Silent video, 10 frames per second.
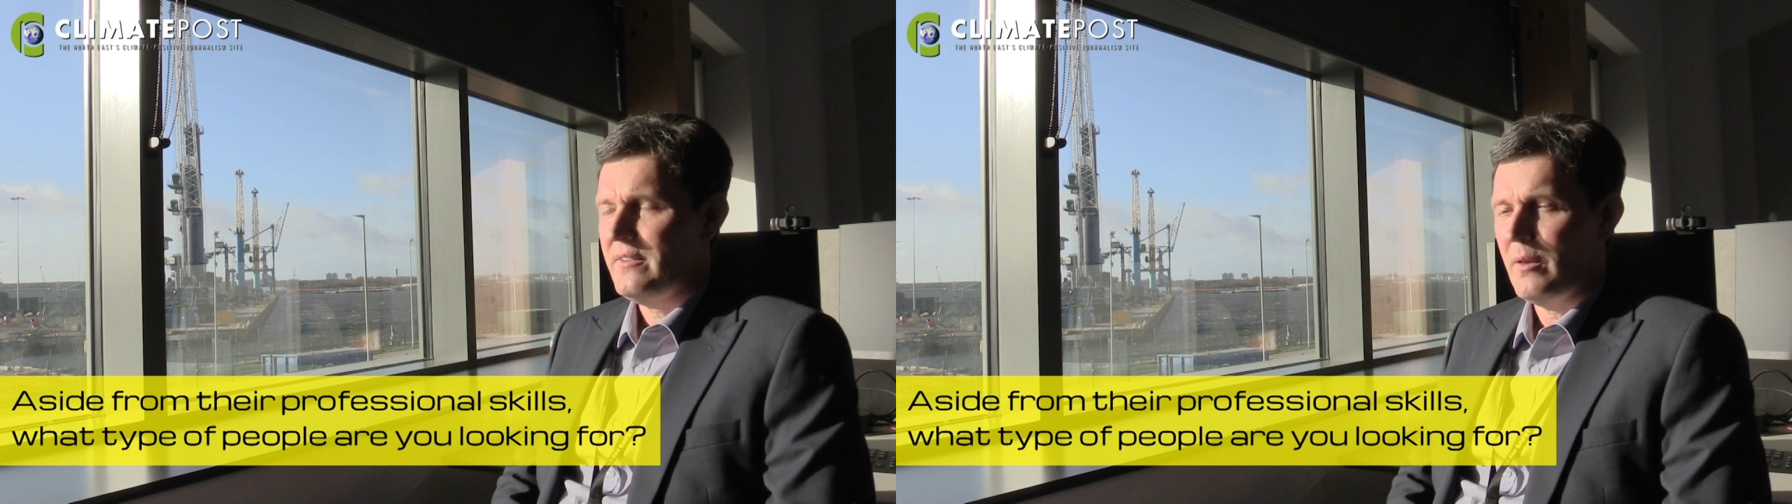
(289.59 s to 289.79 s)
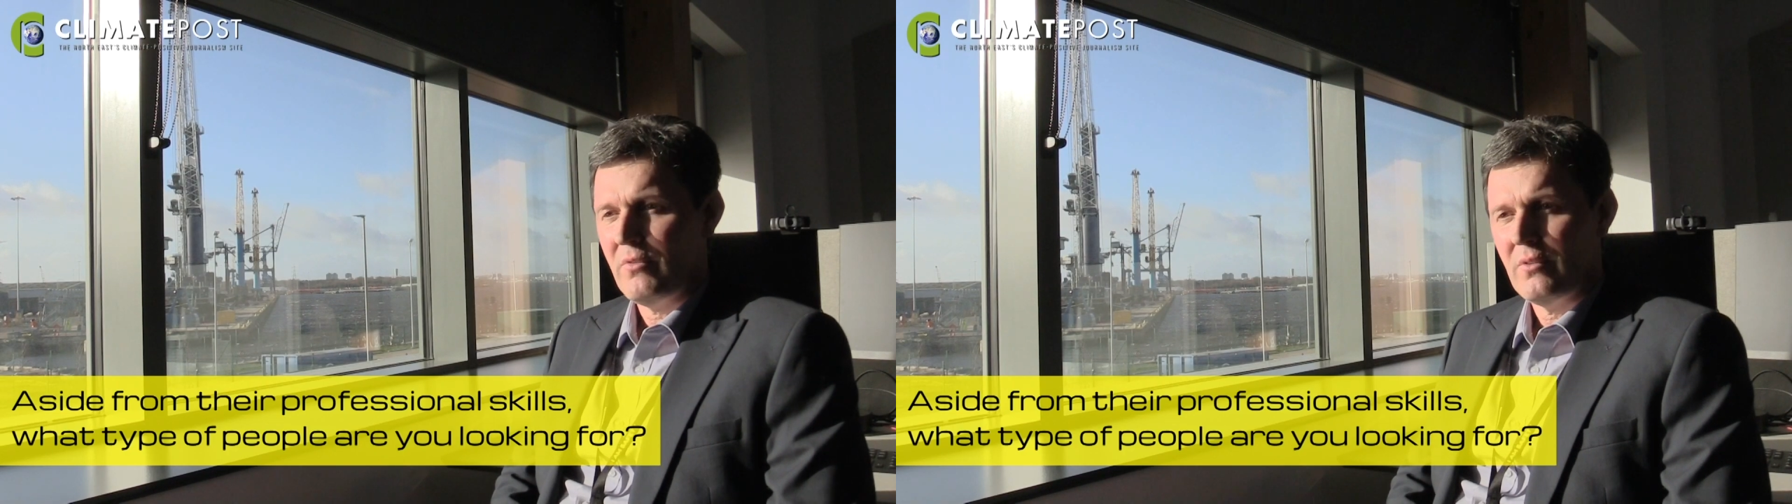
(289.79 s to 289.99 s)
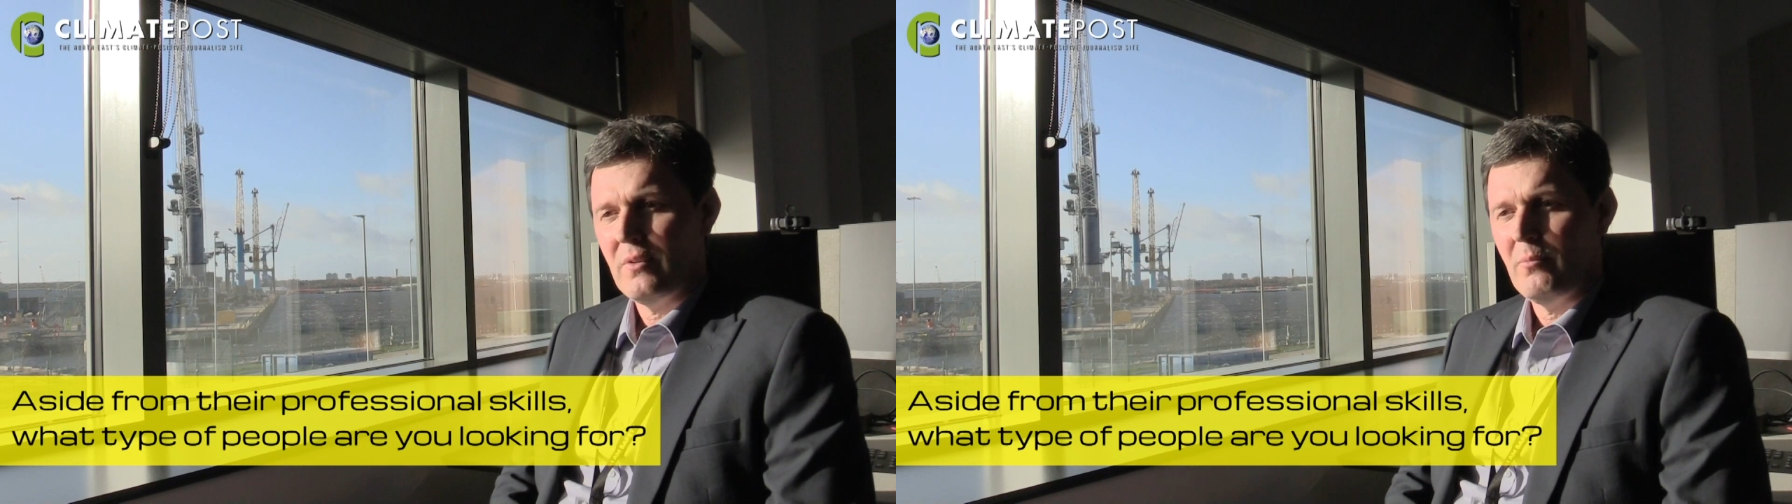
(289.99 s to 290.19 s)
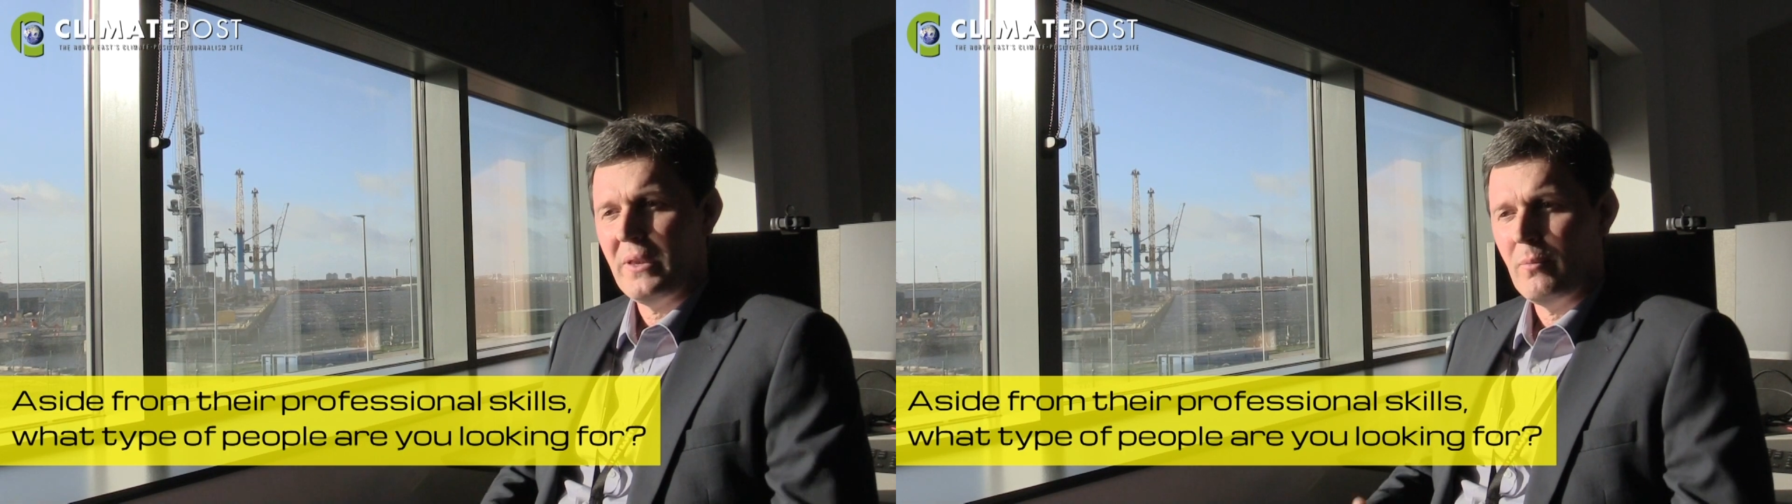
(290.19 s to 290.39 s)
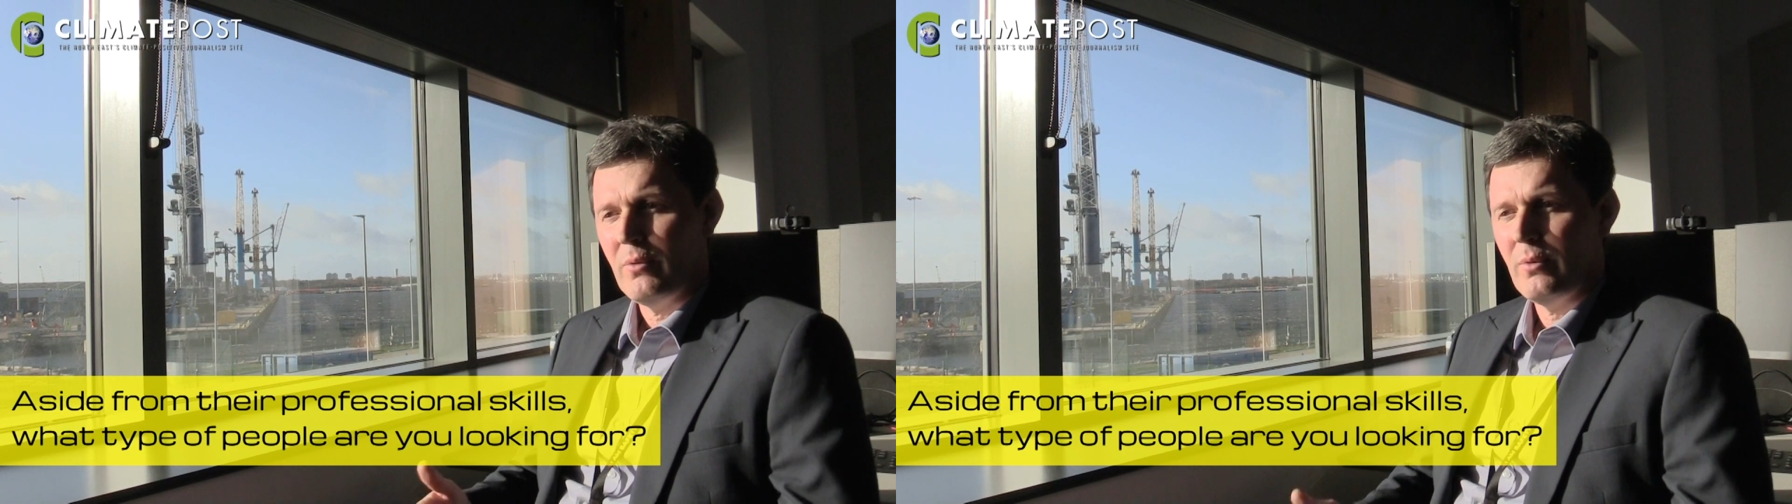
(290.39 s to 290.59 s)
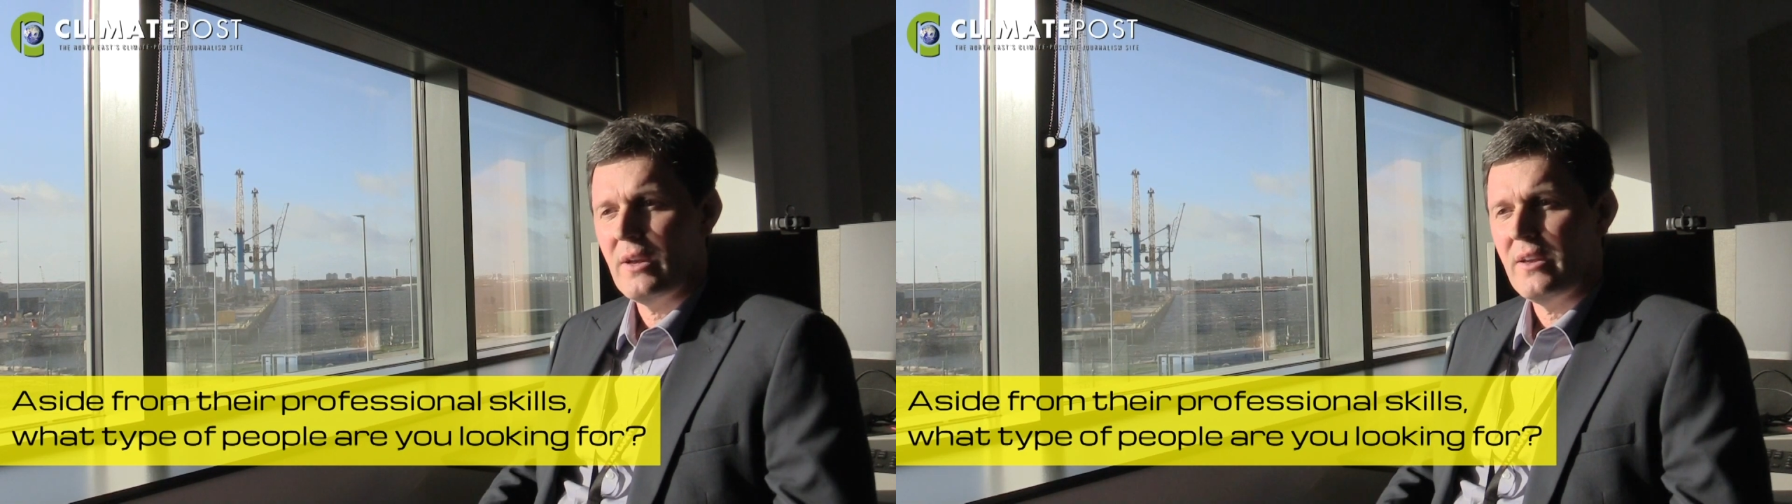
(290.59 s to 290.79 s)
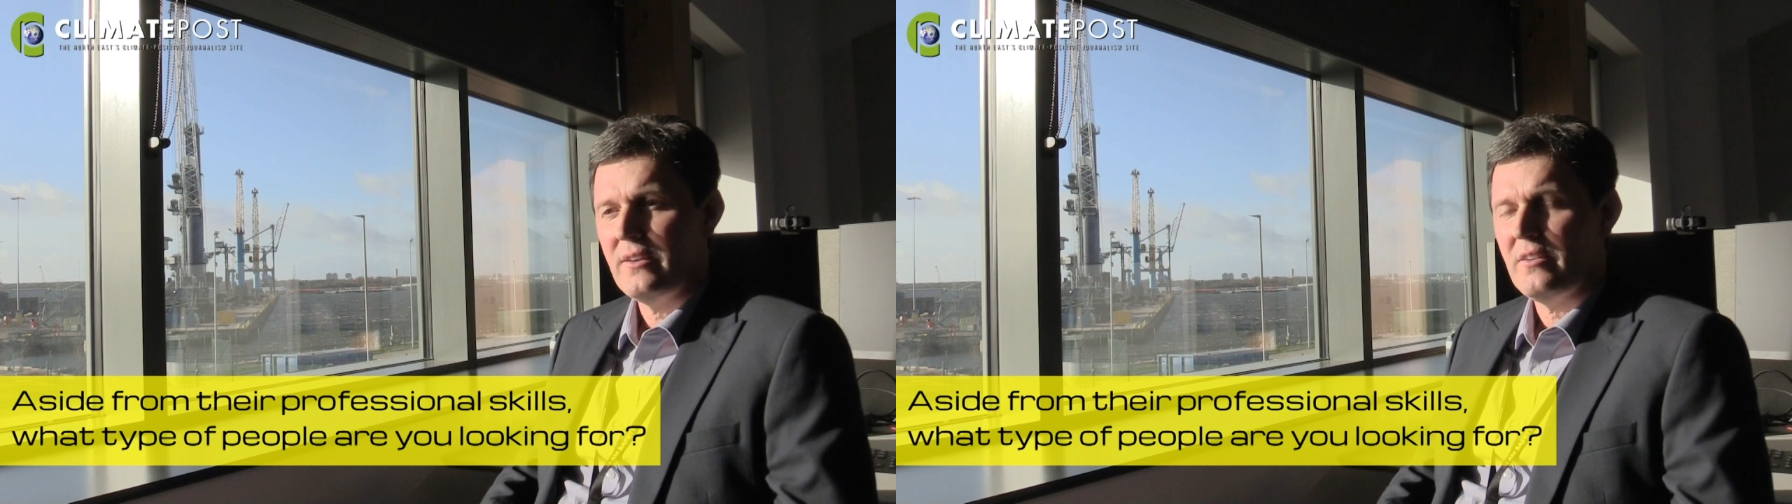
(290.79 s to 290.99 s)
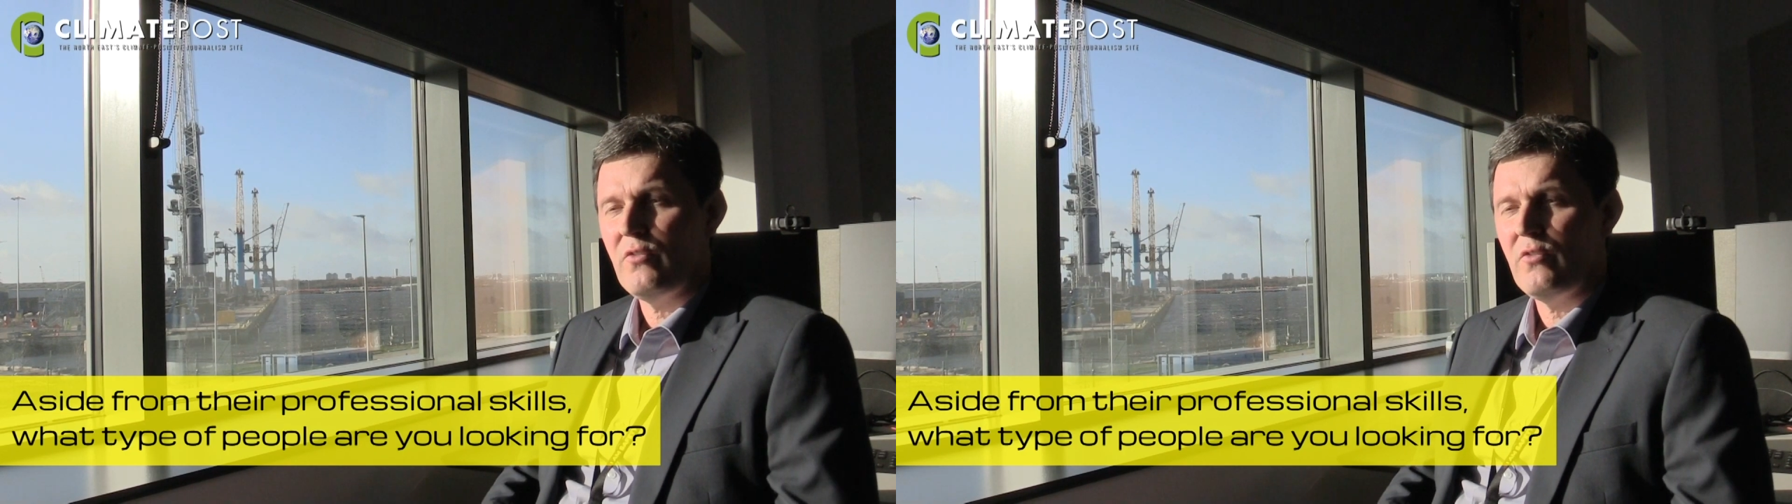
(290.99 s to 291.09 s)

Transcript: temperament people we get, it,